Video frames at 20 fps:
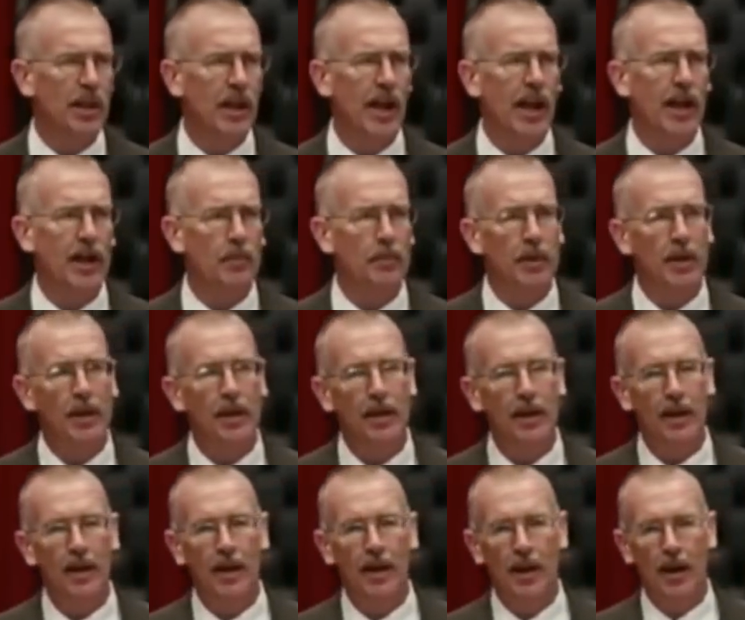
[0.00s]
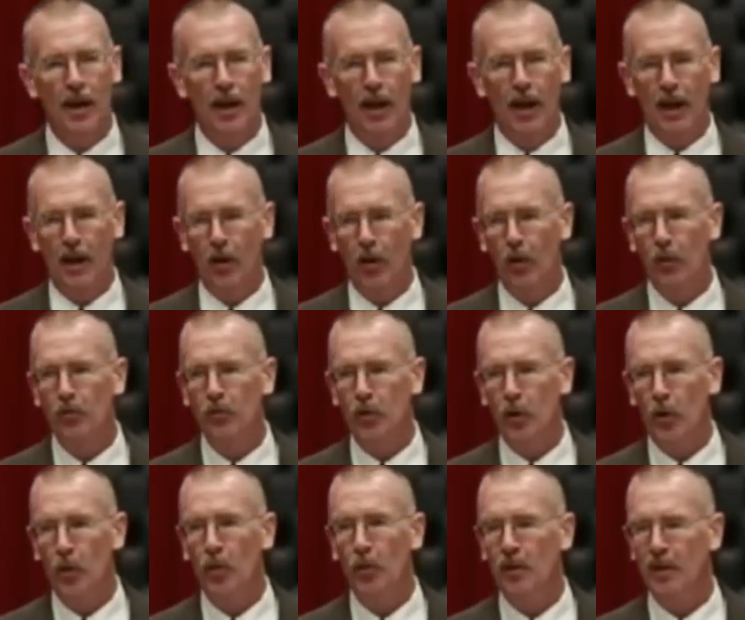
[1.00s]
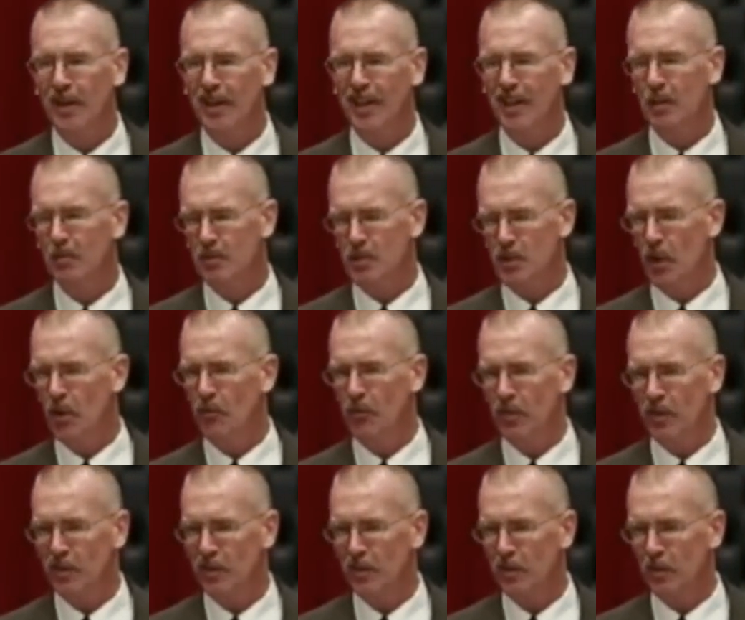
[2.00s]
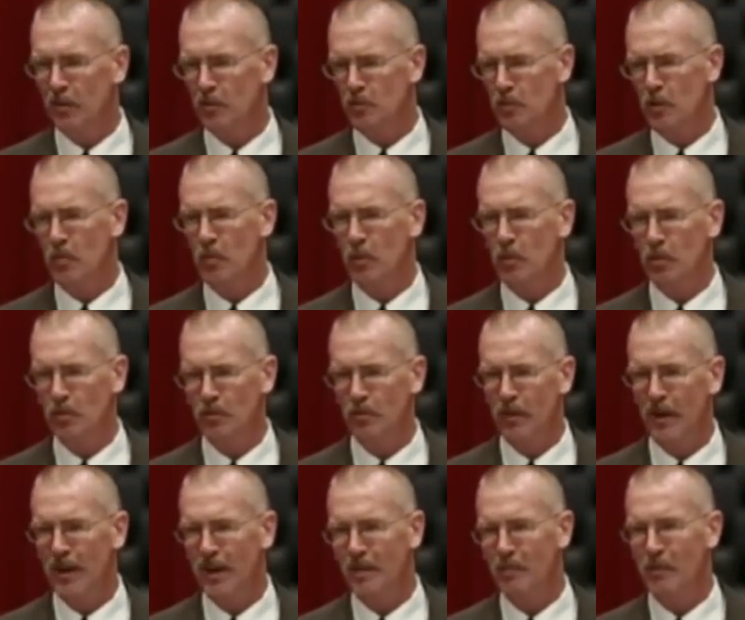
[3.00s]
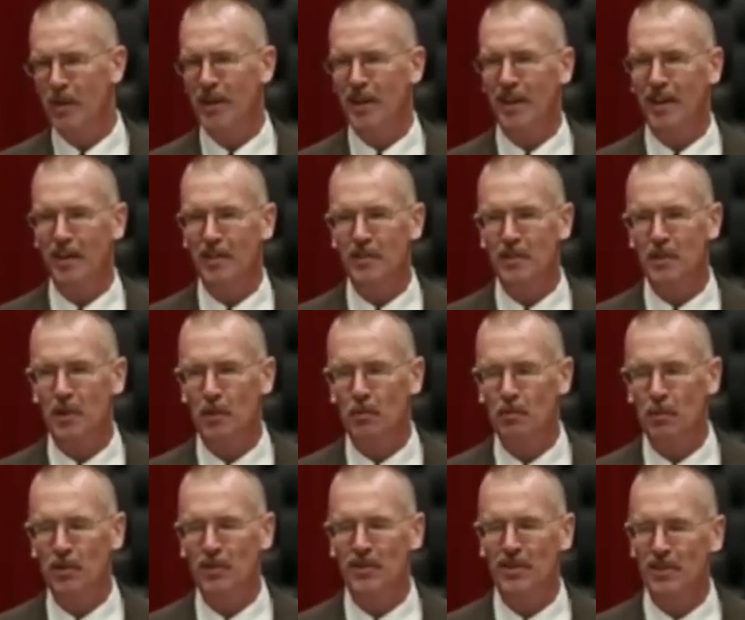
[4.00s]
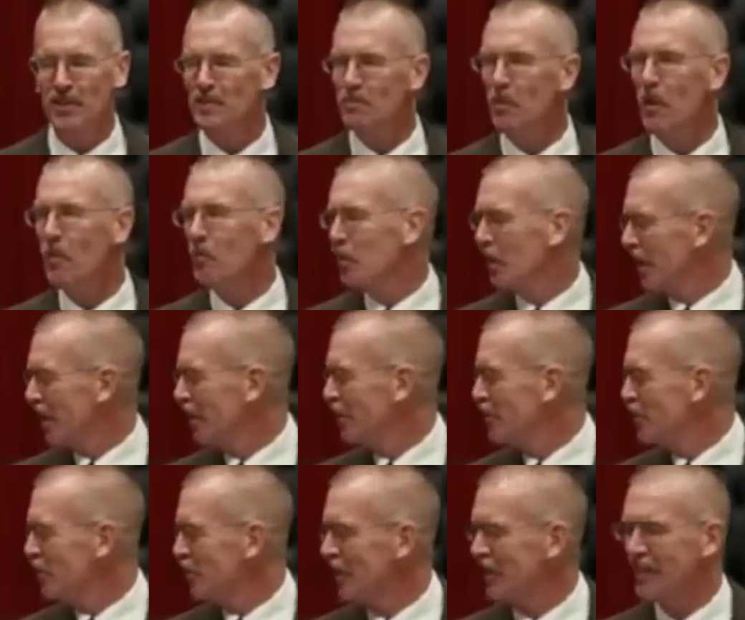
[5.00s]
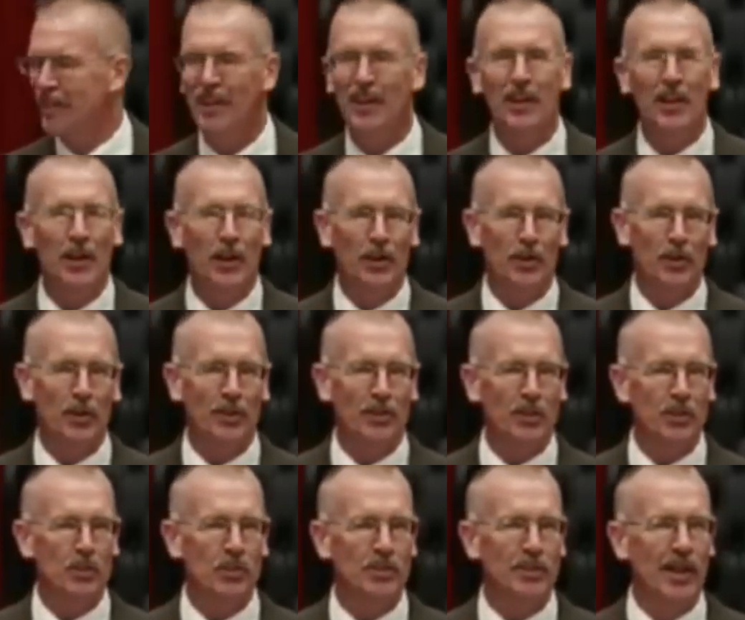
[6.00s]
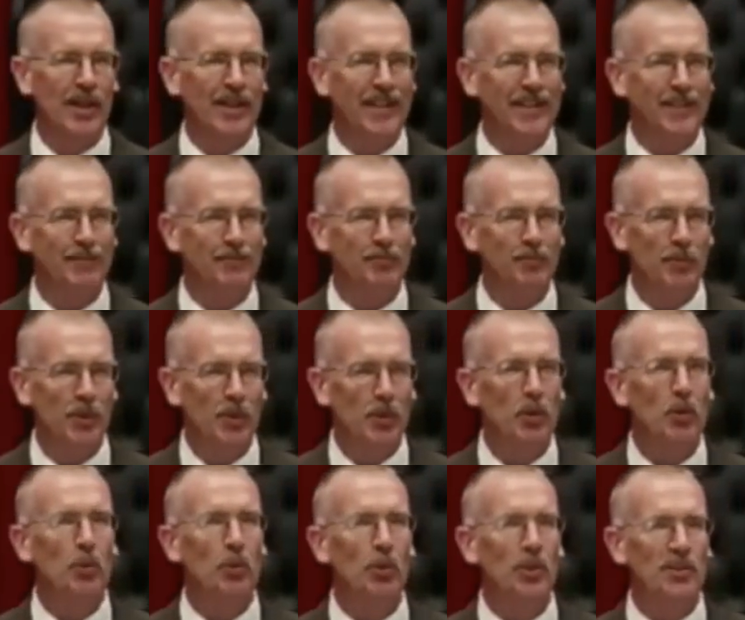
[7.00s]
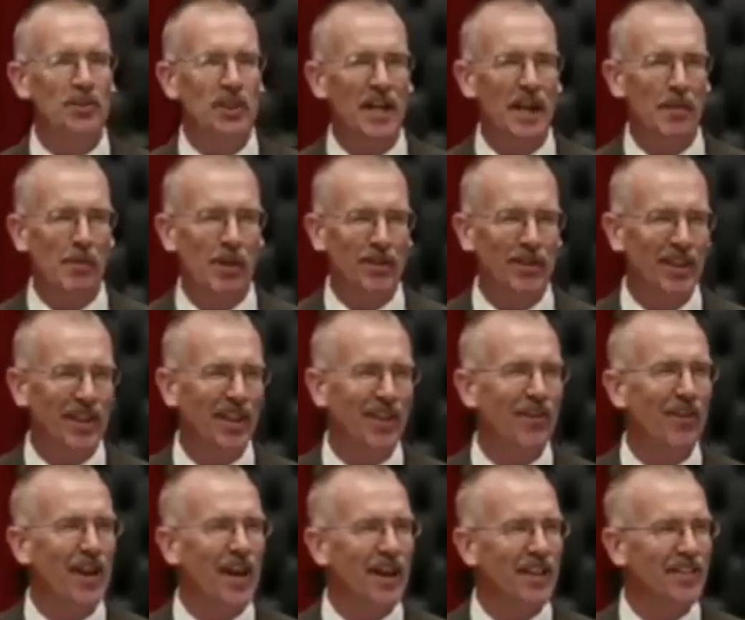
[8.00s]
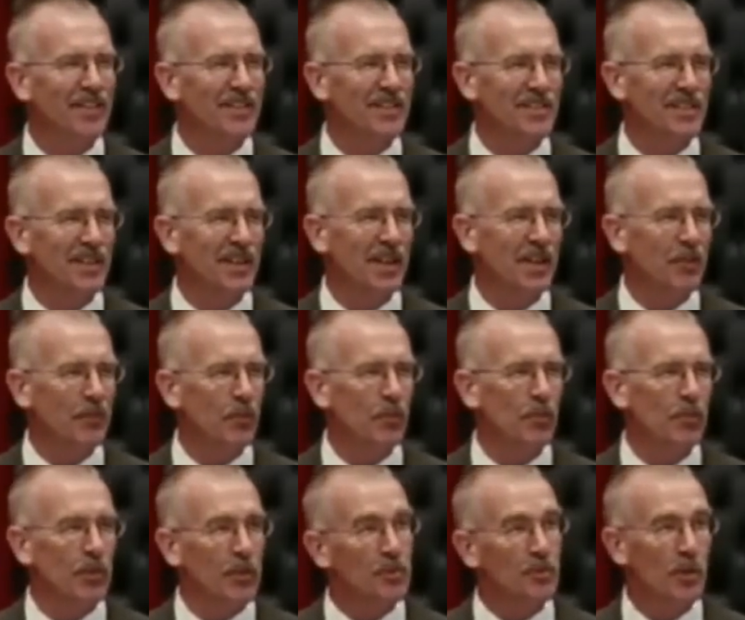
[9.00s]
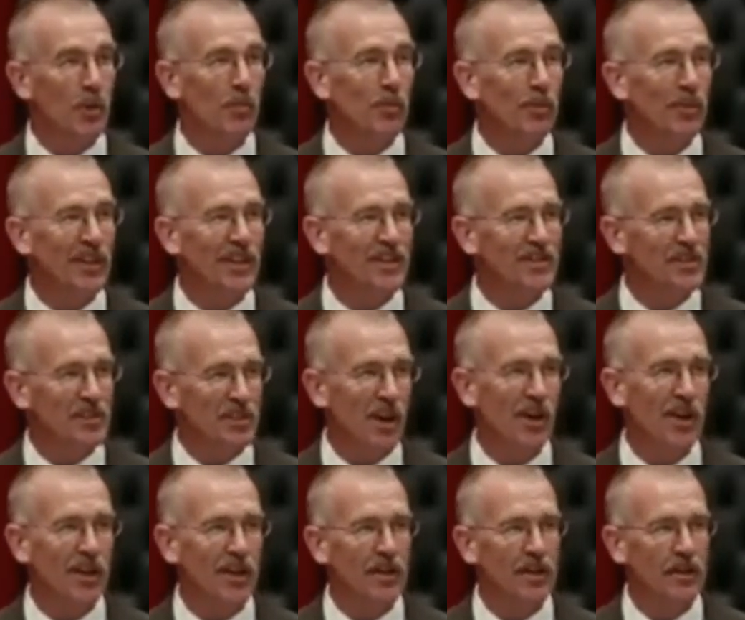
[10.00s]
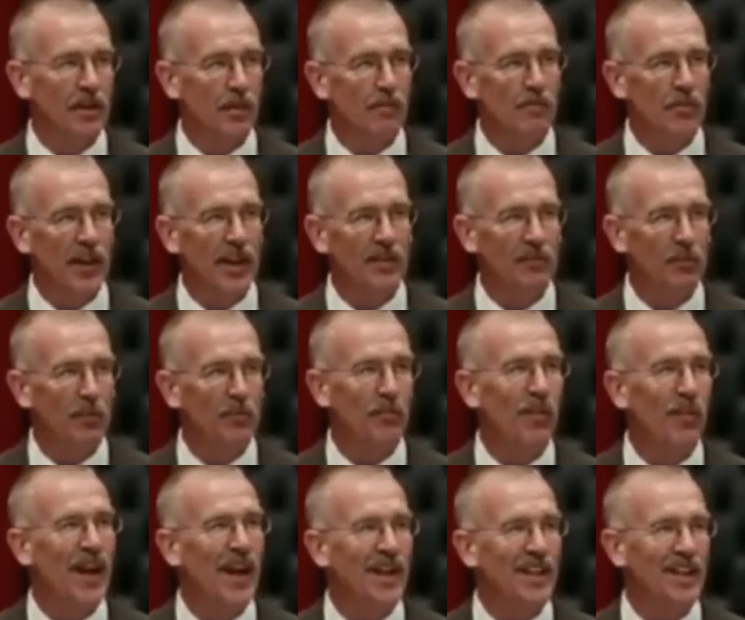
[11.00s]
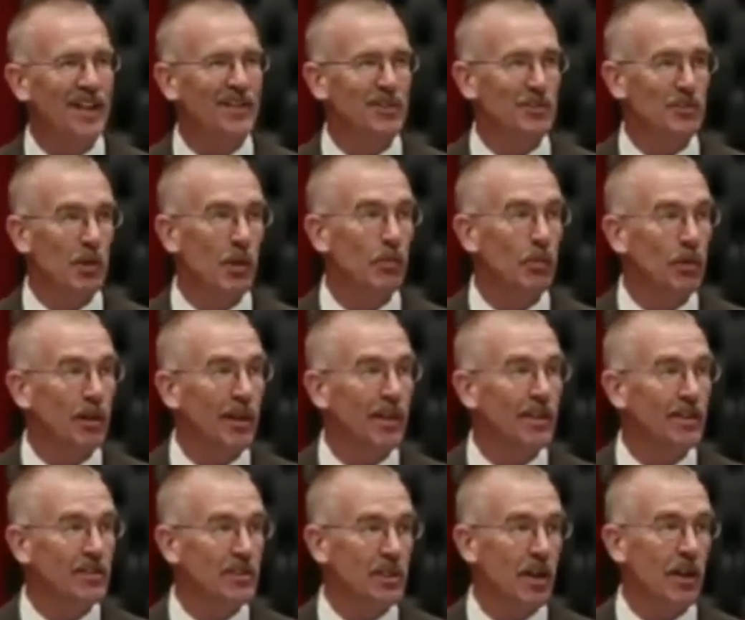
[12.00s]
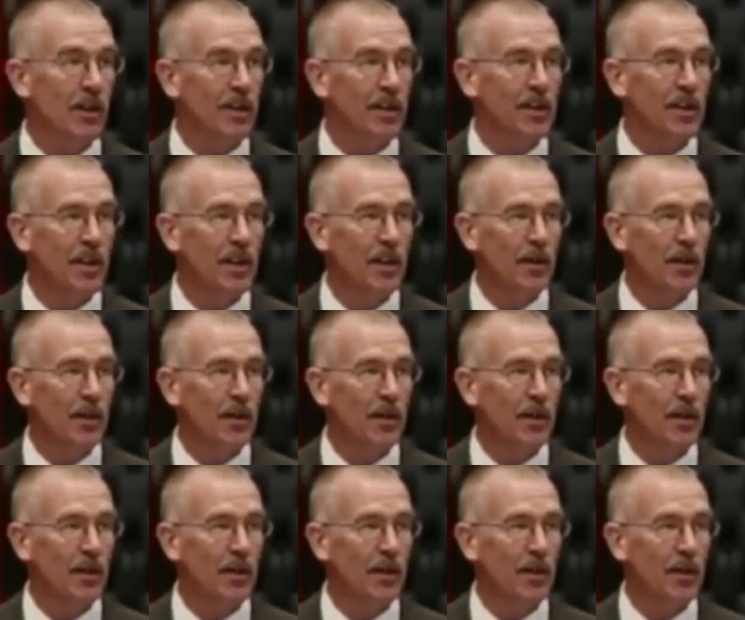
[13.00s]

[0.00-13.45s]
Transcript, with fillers: Academy and also get himself in a little trouble by making his opinions public. And you can just Google his name on the internet and see the trouble that he started. And I'm thankful for that kind of trouble getting started.